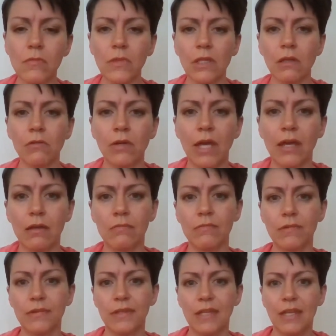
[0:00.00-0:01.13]
Okay.
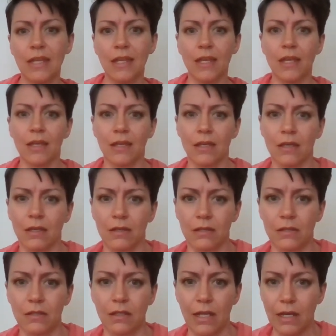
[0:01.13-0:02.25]

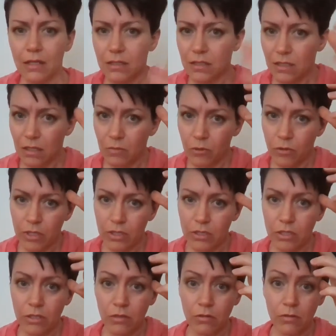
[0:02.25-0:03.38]
Next, I'm going
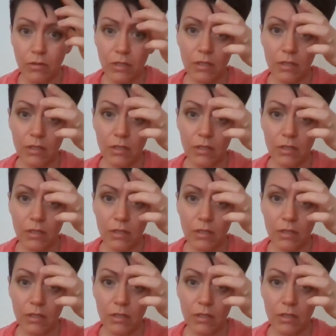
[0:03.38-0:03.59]
to